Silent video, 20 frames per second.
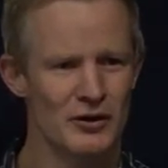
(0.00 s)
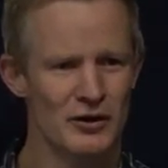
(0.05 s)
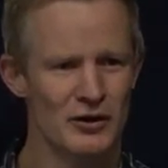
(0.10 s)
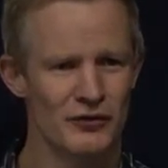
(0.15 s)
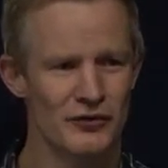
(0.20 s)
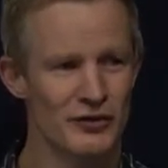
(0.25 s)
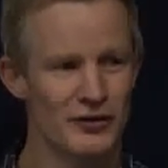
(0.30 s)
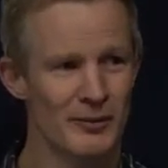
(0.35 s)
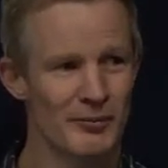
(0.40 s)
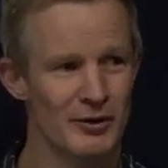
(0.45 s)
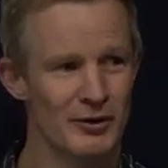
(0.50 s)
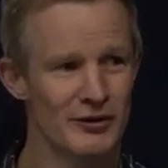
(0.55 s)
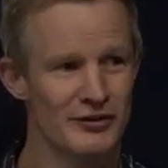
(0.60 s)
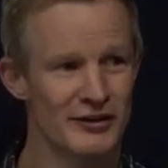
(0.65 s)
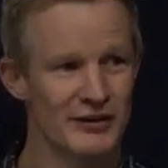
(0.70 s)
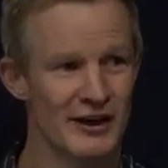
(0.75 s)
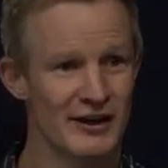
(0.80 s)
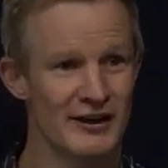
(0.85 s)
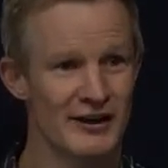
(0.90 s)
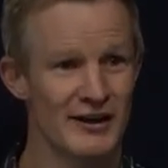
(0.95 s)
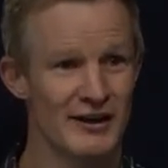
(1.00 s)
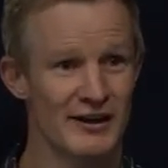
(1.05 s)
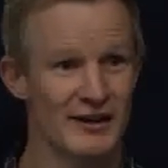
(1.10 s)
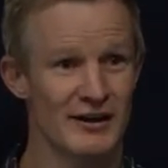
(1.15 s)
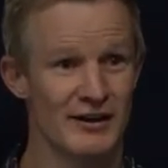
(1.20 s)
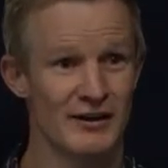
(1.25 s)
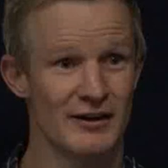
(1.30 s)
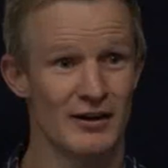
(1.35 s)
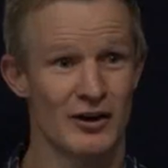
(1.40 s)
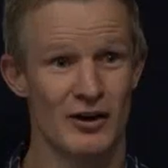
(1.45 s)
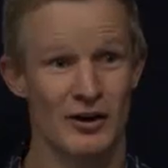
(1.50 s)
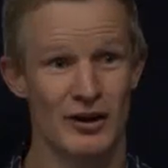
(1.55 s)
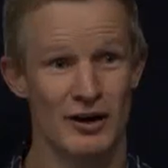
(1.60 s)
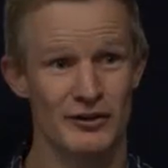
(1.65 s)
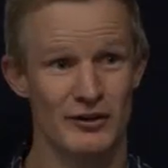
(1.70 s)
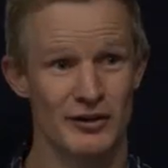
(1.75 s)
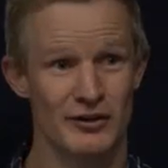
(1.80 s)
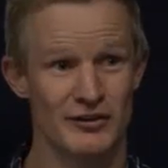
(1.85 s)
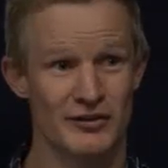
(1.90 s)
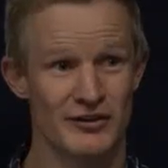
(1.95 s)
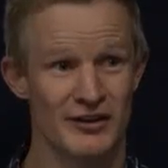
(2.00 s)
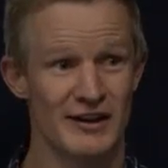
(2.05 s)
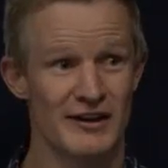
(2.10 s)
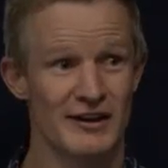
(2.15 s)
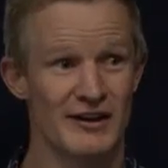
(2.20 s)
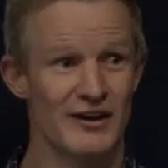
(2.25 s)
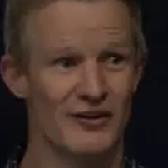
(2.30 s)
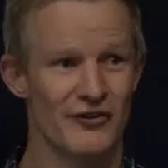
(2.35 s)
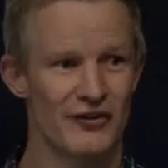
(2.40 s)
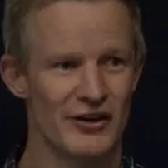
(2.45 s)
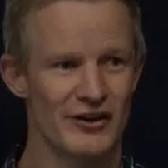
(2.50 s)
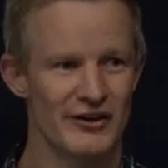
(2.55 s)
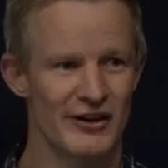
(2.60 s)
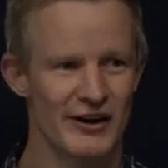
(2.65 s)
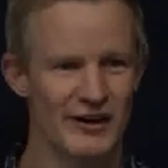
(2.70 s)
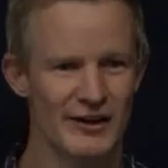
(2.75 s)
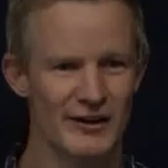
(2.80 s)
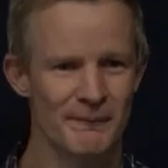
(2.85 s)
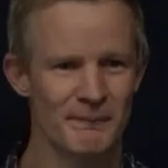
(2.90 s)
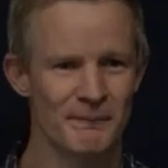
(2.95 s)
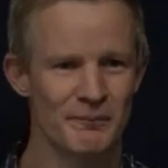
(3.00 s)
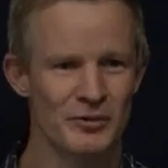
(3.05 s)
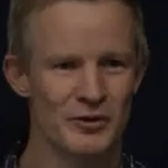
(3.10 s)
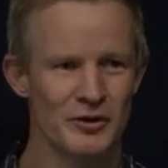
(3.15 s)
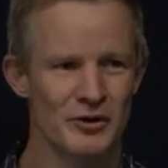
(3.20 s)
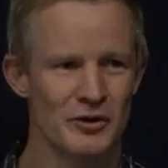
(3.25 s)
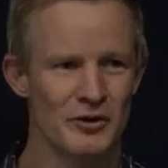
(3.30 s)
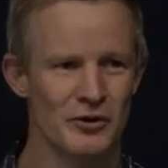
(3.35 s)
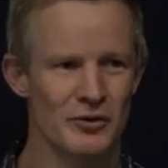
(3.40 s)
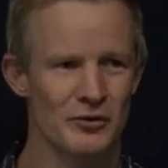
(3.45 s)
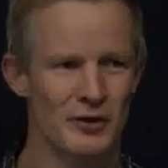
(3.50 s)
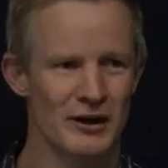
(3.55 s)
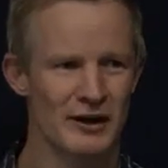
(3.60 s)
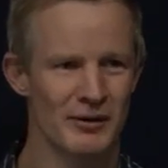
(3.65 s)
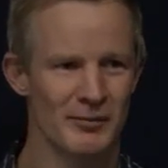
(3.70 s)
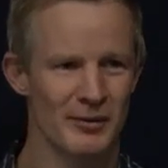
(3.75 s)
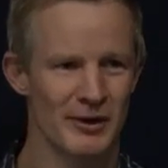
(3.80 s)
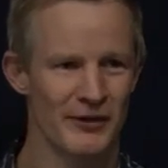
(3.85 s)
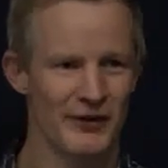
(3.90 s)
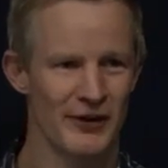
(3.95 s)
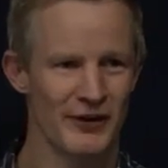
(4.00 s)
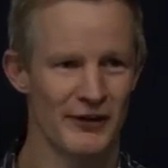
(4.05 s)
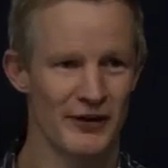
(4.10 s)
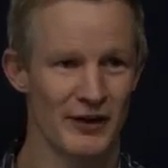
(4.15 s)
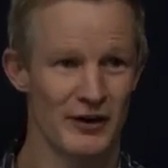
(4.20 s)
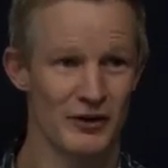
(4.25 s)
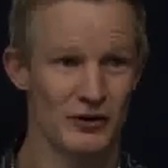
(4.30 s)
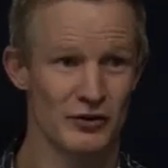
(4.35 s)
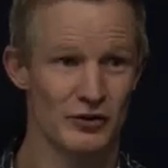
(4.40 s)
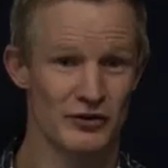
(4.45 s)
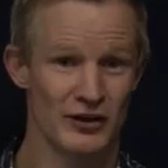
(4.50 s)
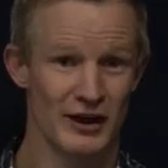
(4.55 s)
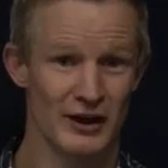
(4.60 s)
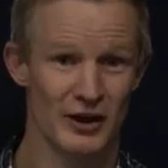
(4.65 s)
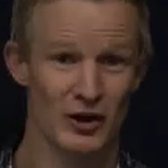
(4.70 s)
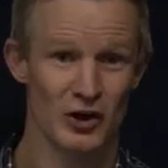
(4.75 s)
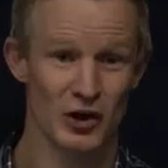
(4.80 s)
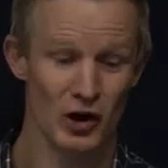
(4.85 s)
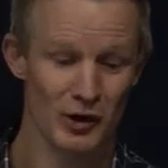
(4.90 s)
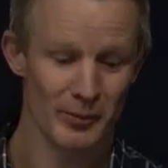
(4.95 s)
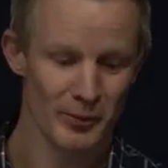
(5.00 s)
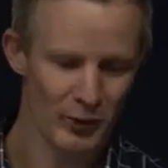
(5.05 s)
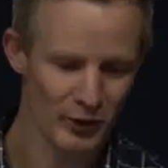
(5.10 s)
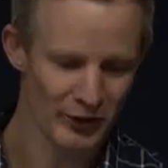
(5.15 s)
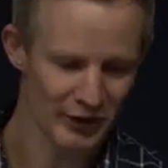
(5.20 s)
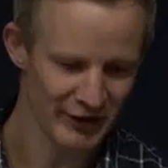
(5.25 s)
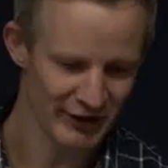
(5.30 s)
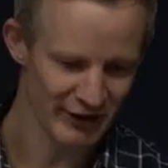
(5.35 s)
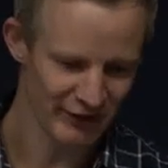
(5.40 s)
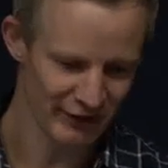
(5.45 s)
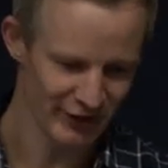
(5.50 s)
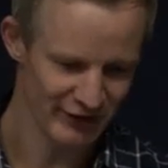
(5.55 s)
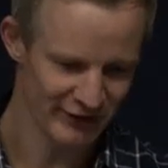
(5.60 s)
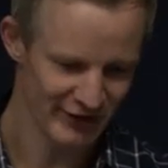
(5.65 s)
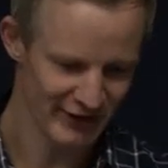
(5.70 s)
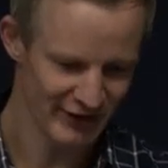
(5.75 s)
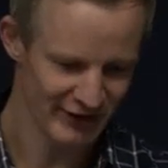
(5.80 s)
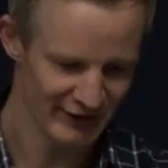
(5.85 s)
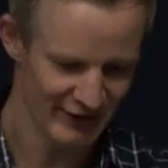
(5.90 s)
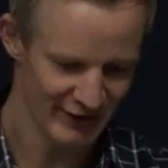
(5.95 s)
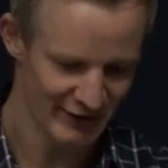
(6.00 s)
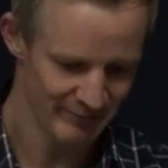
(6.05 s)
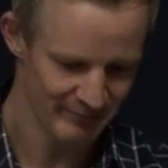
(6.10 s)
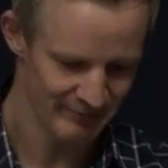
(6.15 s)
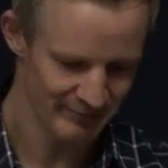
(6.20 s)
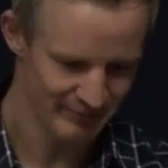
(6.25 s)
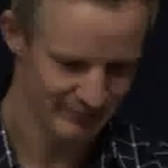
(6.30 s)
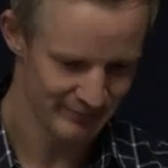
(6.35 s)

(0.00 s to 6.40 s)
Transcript: if somebody's taking a high dose zinc every day, recommend that they take it no more than every second day.